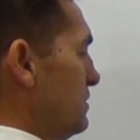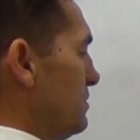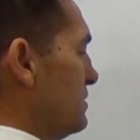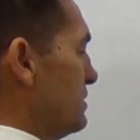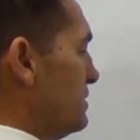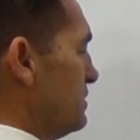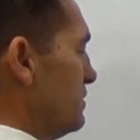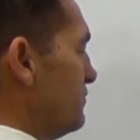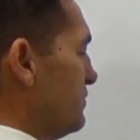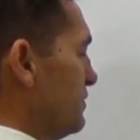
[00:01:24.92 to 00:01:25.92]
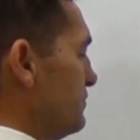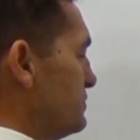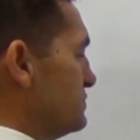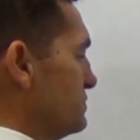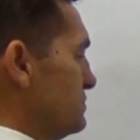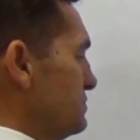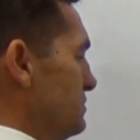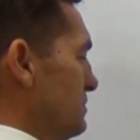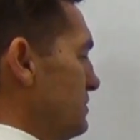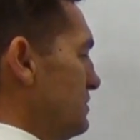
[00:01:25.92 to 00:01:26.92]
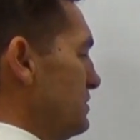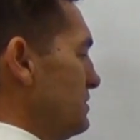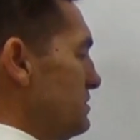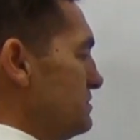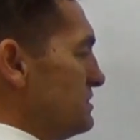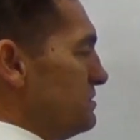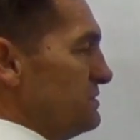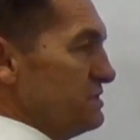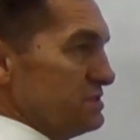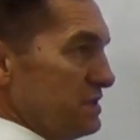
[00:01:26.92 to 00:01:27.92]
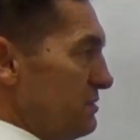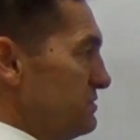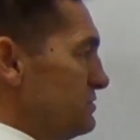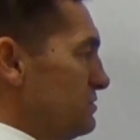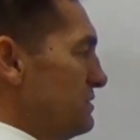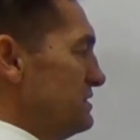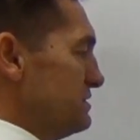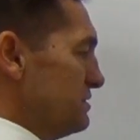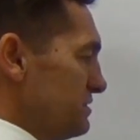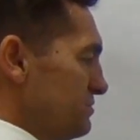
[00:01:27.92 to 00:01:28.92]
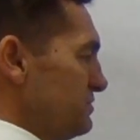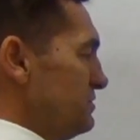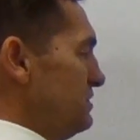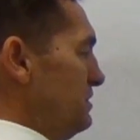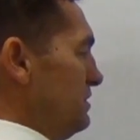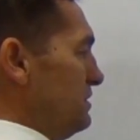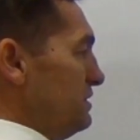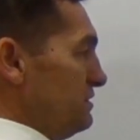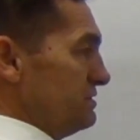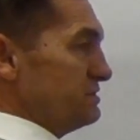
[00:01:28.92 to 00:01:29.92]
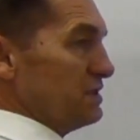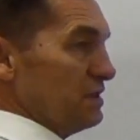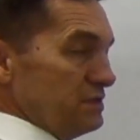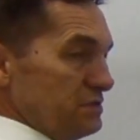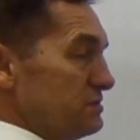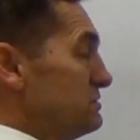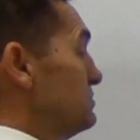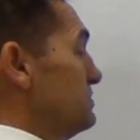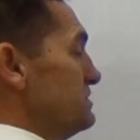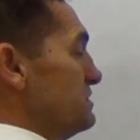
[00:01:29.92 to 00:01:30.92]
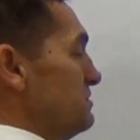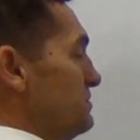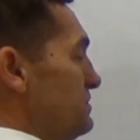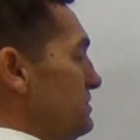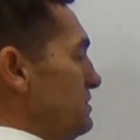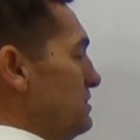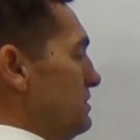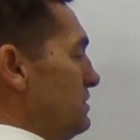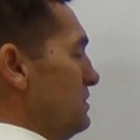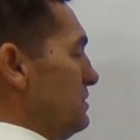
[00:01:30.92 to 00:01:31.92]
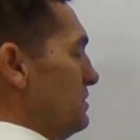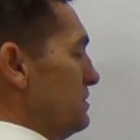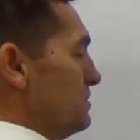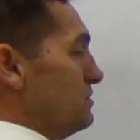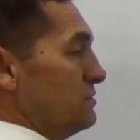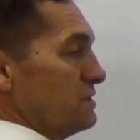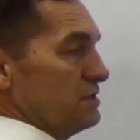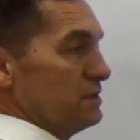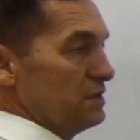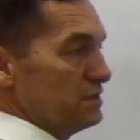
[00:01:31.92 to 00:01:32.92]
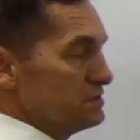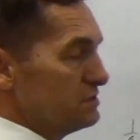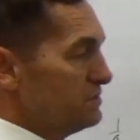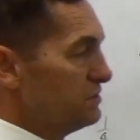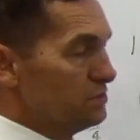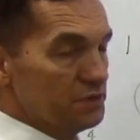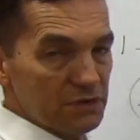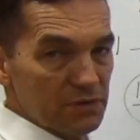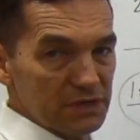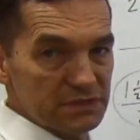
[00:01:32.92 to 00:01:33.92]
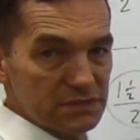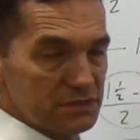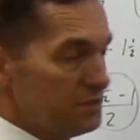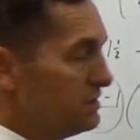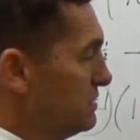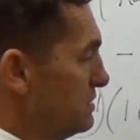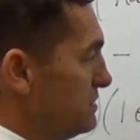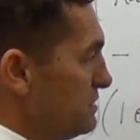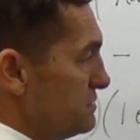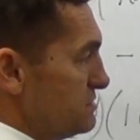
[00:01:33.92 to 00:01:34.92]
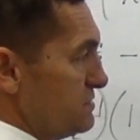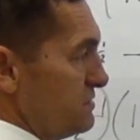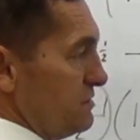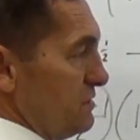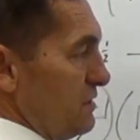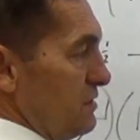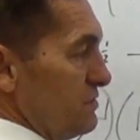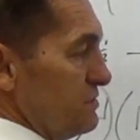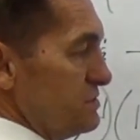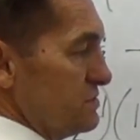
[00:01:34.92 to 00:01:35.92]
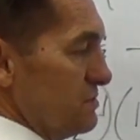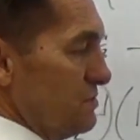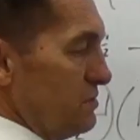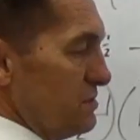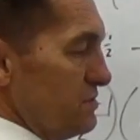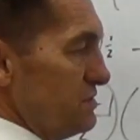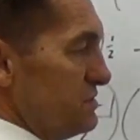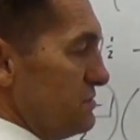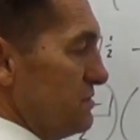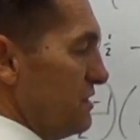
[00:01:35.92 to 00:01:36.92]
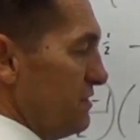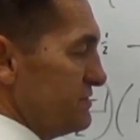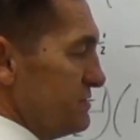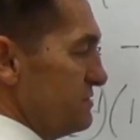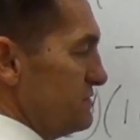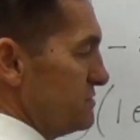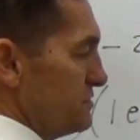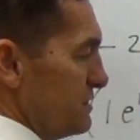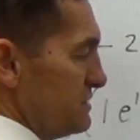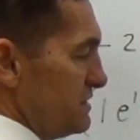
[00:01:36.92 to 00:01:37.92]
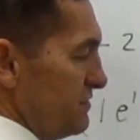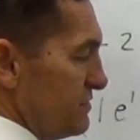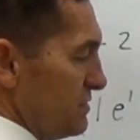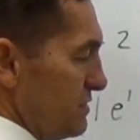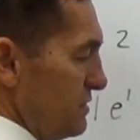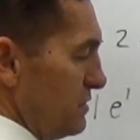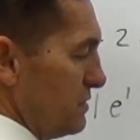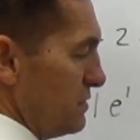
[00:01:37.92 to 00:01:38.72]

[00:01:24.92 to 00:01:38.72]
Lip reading: 1.5 over 2, it's going to be the same. It's always going to be, in this case, it's always going to be a quarter. So when you look at your answers here, you can see these two are a quarter, these two are a half, so these two are definitely